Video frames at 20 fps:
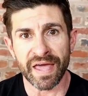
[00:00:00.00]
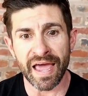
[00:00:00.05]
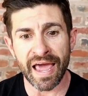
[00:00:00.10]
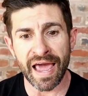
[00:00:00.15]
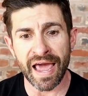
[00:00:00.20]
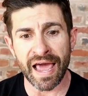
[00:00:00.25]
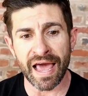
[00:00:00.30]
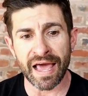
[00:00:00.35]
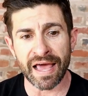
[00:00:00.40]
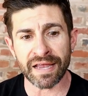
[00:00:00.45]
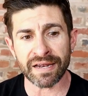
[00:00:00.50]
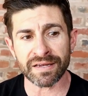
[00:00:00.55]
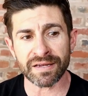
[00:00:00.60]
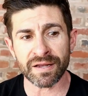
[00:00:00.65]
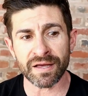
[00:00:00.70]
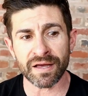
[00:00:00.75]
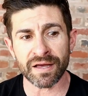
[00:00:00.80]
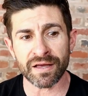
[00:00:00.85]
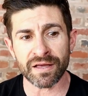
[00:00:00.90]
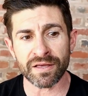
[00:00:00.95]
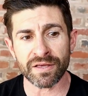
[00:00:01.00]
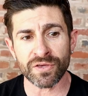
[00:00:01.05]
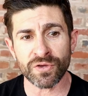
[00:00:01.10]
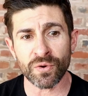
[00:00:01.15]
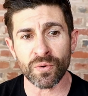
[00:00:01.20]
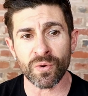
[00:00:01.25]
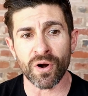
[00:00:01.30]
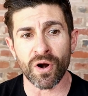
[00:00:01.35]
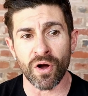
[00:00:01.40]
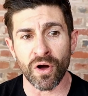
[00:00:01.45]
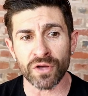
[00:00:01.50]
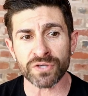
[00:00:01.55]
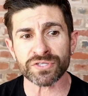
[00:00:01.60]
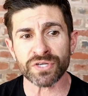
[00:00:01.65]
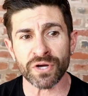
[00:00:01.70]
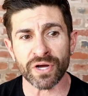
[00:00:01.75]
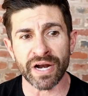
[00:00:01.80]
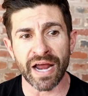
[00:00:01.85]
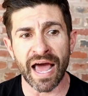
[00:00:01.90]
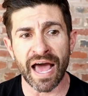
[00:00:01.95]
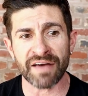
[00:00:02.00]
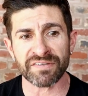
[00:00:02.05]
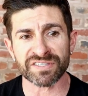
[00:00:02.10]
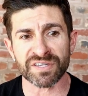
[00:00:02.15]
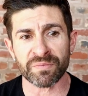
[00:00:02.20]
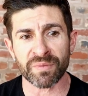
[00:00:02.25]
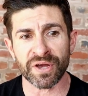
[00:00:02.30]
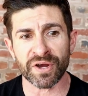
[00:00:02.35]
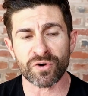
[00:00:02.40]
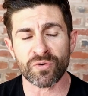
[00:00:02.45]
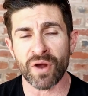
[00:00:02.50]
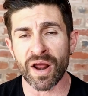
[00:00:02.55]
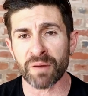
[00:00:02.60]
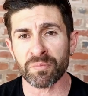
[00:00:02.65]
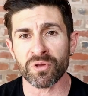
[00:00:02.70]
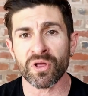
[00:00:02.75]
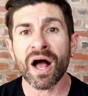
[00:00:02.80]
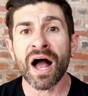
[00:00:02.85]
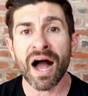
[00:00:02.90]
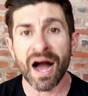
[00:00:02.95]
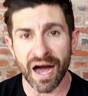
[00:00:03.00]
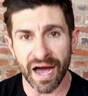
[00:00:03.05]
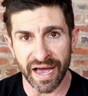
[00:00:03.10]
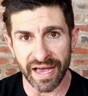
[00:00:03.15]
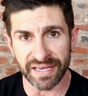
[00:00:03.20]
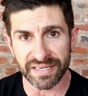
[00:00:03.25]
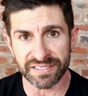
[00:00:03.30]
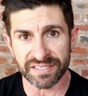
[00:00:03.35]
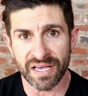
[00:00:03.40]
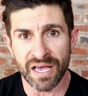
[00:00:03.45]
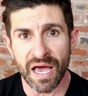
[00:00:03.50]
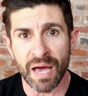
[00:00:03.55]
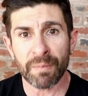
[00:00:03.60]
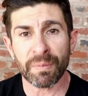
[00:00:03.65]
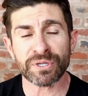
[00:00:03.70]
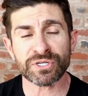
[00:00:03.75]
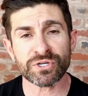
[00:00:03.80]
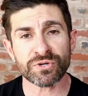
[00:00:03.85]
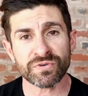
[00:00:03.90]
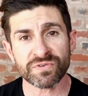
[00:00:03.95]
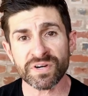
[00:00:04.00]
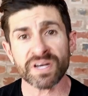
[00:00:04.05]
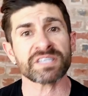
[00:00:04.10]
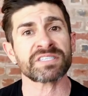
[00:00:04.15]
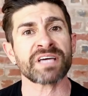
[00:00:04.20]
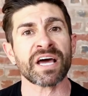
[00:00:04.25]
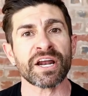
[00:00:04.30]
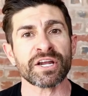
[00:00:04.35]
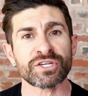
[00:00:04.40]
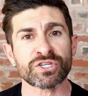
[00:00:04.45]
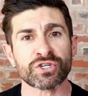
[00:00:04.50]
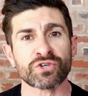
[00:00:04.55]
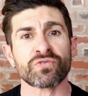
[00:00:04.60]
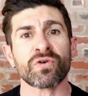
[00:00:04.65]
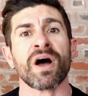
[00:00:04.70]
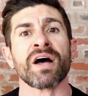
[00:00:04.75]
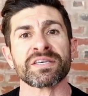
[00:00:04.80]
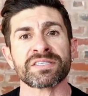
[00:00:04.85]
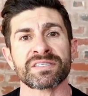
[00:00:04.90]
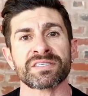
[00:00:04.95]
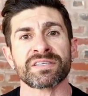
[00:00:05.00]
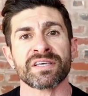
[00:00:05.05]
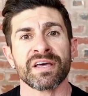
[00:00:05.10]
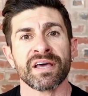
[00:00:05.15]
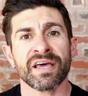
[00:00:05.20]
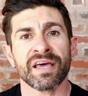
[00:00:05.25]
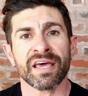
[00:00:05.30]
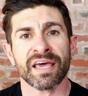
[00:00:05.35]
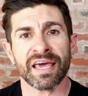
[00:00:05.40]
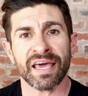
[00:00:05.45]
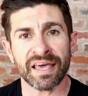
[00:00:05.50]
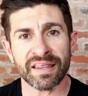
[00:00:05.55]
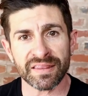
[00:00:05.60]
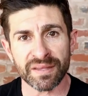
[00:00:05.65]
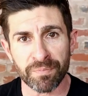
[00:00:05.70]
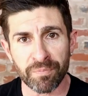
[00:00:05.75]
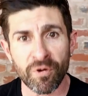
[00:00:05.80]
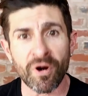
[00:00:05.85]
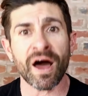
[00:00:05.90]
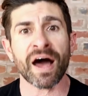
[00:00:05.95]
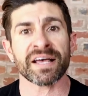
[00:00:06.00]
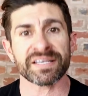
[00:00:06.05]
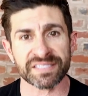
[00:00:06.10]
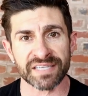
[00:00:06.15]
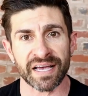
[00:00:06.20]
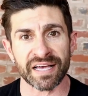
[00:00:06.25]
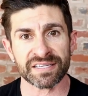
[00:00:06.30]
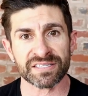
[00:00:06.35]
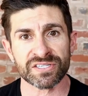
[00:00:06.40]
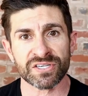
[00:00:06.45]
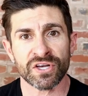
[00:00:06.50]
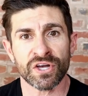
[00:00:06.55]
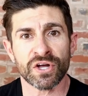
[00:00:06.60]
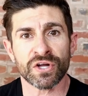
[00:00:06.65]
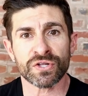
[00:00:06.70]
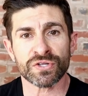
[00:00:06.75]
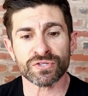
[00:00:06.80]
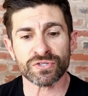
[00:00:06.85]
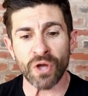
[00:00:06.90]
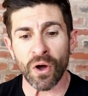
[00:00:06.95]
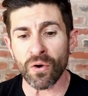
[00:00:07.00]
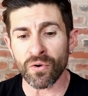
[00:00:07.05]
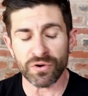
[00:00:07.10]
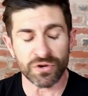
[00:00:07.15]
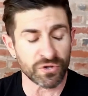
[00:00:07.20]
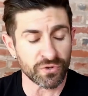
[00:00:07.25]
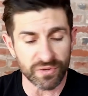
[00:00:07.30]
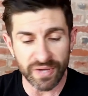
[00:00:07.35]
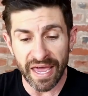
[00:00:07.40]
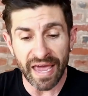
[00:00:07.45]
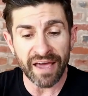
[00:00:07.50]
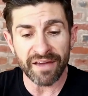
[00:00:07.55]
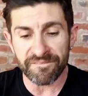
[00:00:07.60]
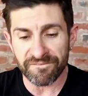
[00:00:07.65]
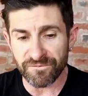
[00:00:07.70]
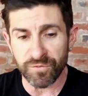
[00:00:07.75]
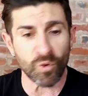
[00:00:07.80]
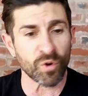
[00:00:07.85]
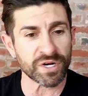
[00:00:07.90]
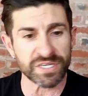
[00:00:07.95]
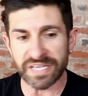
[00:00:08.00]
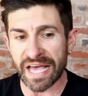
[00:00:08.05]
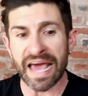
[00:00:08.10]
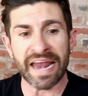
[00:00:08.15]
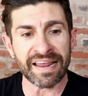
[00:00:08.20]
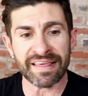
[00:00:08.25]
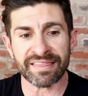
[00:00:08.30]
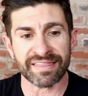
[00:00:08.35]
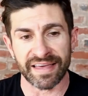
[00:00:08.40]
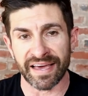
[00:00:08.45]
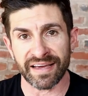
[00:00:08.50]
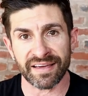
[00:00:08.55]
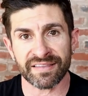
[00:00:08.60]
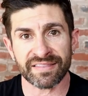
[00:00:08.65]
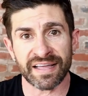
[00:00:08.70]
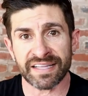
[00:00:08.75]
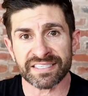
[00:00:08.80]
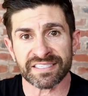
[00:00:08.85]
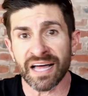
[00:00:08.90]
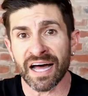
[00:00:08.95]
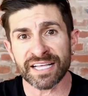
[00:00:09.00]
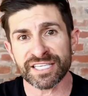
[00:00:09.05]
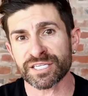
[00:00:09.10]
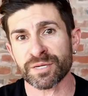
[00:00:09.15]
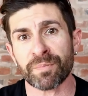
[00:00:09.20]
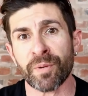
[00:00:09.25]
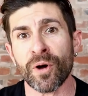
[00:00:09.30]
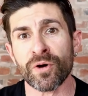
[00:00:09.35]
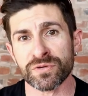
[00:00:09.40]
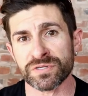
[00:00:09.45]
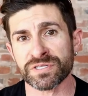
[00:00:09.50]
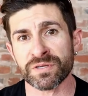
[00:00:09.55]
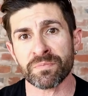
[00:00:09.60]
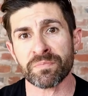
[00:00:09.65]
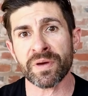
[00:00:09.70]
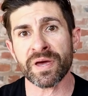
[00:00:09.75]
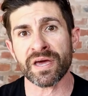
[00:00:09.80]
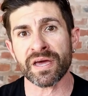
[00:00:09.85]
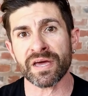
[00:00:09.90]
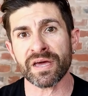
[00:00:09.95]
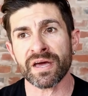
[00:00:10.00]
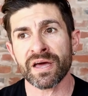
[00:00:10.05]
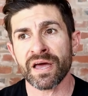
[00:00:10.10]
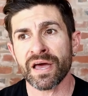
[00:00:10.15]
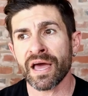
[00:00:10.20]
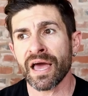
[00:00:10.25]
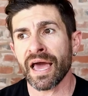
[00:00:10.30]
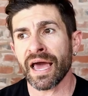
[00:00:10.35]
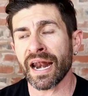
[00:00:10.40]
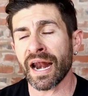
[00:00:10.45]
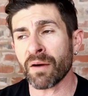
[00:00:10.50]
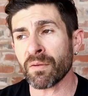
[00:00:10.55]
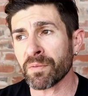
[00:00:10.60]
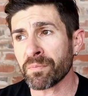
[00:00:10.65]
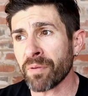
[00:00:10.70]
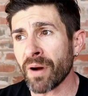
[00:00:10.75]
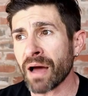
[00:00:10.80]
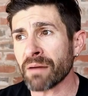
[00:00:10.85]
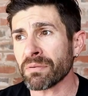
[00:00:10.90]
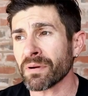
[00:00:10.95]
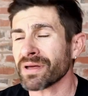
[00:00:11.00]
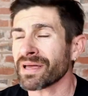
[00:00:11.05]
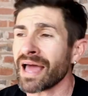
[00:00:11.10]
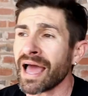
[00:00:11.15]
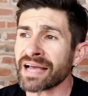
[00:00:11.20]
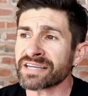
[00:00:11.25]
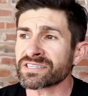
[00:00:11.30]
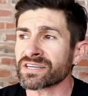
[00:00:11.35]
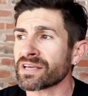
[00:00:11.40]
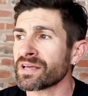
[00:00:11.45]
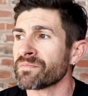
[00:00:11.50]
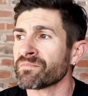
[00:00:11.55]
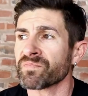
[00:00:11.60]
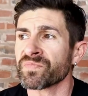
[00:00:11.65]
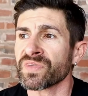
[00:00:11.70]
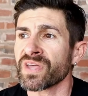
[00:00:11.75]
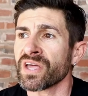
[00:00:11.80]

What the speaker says: and you are also going to have some incredible highs. But you just got to trust in the process. You can't force anything that's not supposed to be. And I would probably, actually,